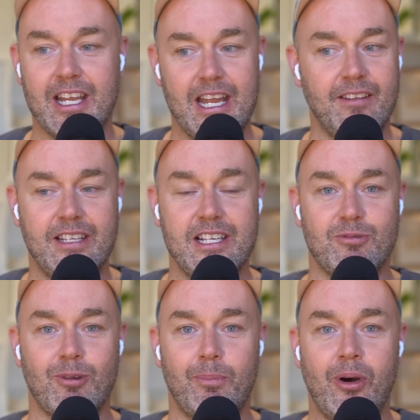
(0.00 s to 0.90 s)
get
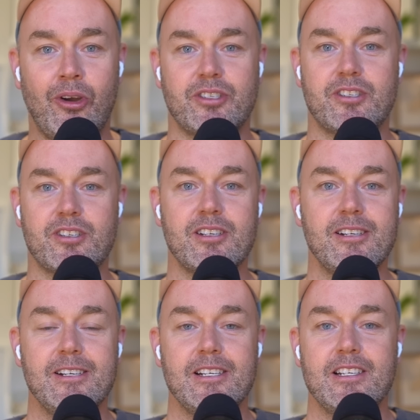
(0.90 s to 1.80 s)
these ripostes.
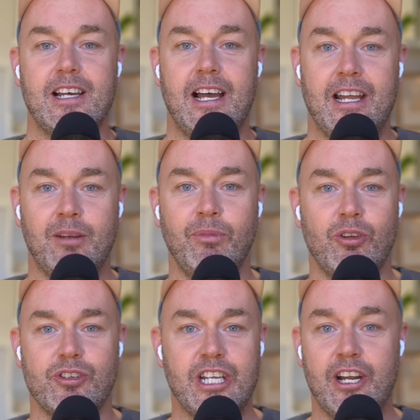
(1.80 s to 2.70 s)
And I'm
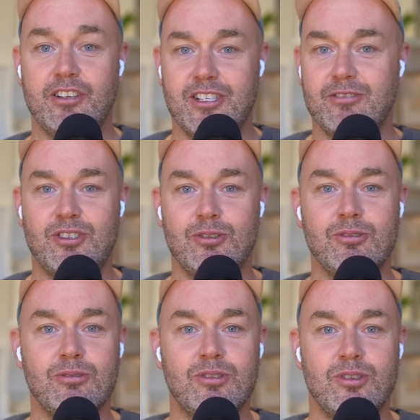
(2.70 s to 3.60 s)
not, do